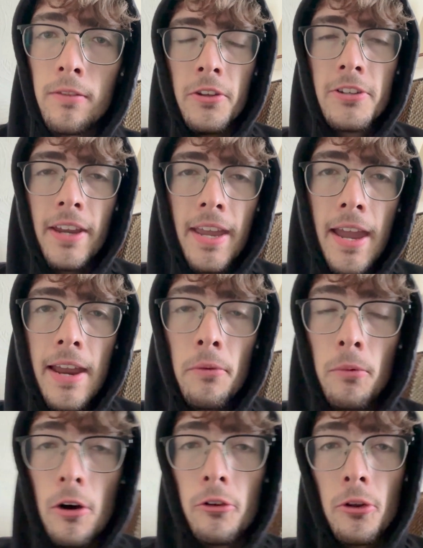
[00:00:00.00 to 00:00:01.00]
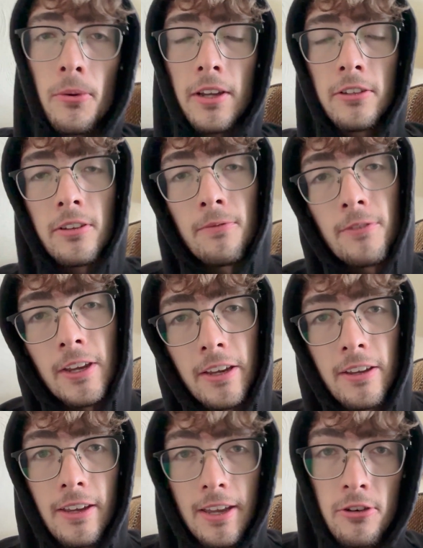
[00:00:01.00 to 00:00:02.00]
Once again, while doing
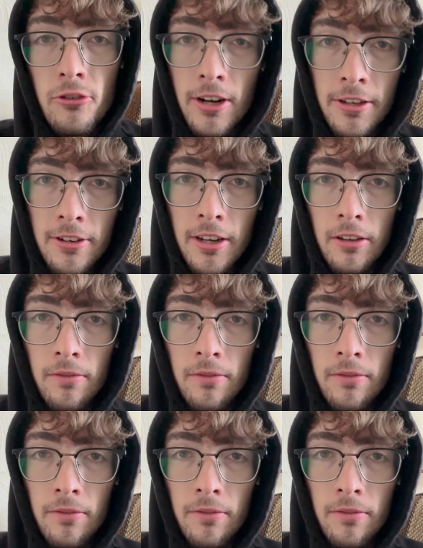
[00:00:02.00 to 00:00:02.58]
something interesting.